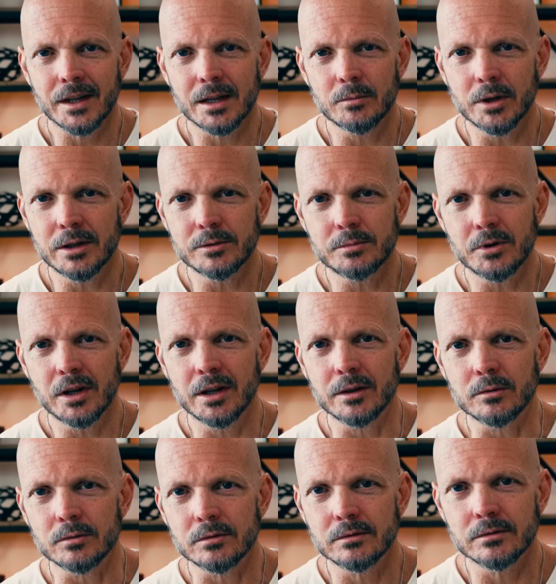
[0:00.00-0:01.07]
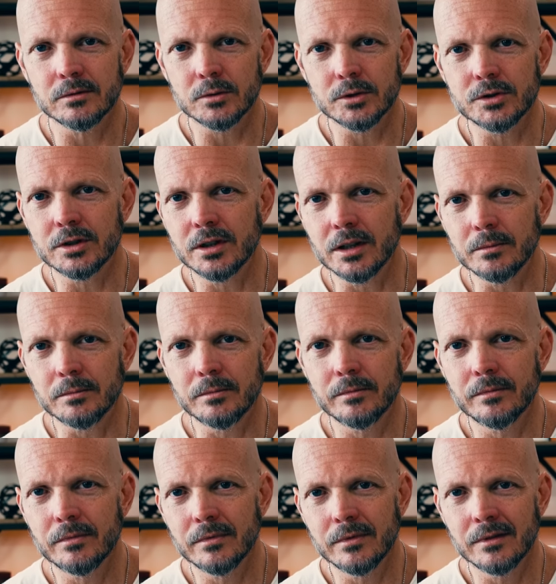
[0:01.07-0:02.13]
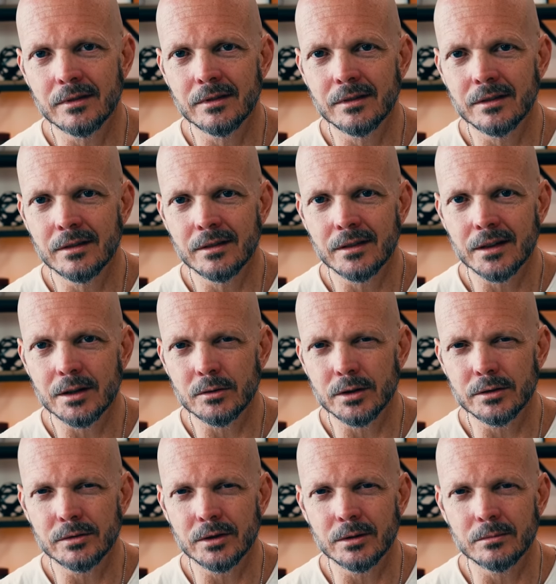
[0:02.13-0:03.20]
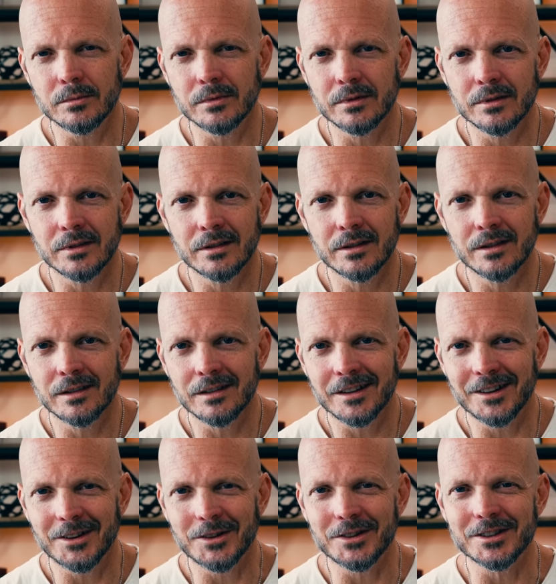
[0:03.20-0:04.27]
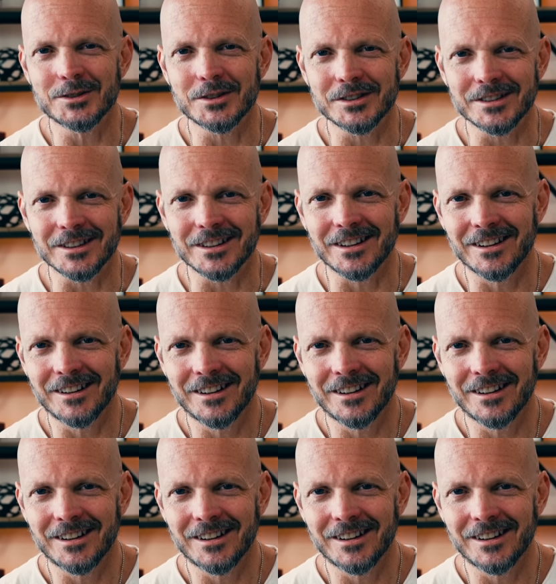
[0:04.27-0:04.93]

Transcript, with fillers: my name's Brian. What's your name? Where are you from? Oh, interesting.